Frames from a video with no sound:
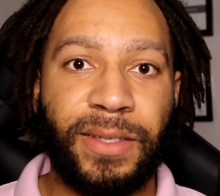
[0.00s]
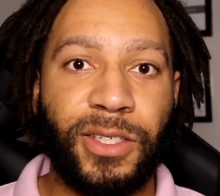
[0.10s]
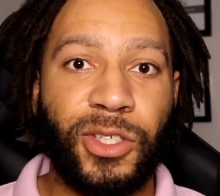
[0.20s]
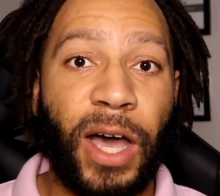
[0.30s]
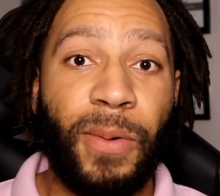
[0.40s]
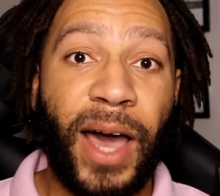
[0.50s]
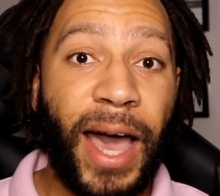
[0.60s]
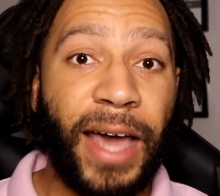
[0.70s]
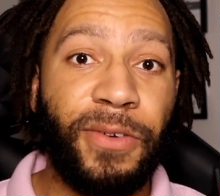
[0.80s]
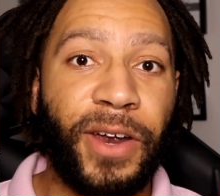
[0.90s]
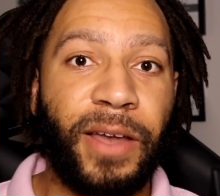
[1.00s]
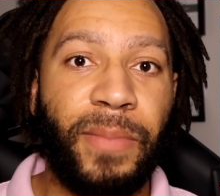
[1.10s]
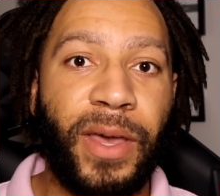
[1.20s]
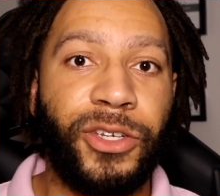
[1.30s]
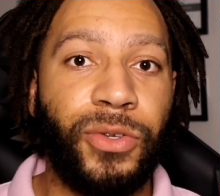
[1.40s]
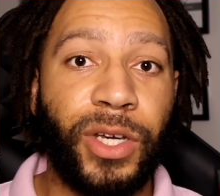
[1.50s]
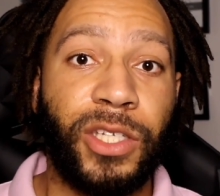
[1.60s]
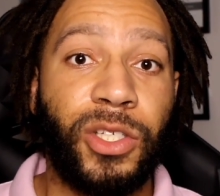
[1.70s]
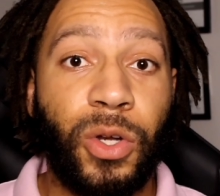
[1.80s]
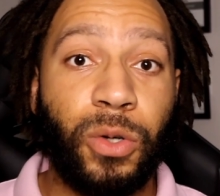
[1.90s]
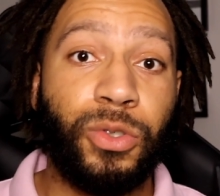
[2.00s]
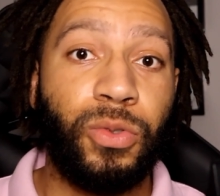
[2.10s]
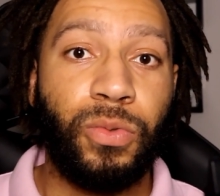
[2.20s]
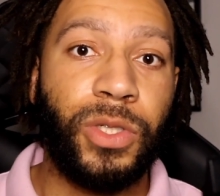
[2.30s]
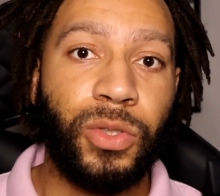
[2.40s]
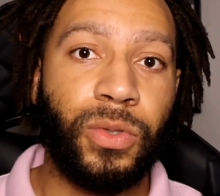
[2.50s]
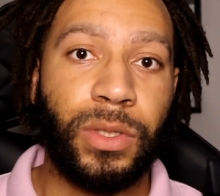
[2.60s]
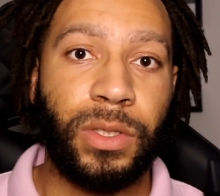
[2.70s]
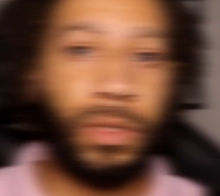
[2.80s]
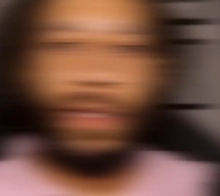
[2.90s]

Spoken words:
So I would highly recommend you look into those two resources.